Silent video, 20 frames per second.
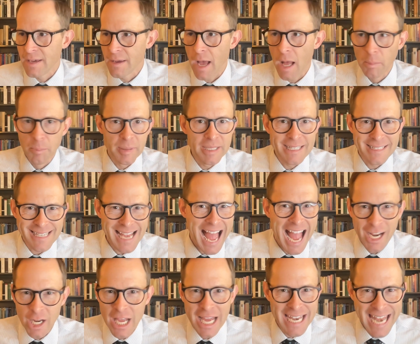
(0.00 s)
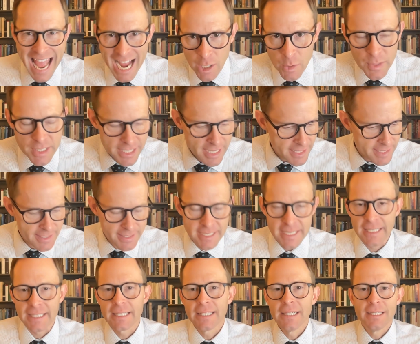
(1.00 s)
albeit
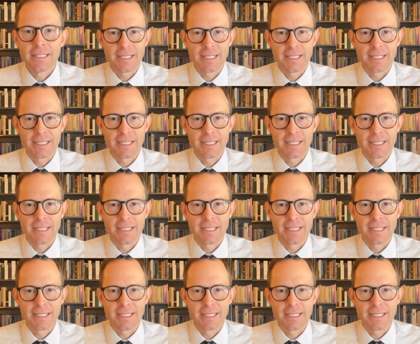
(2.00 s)
anachronistic,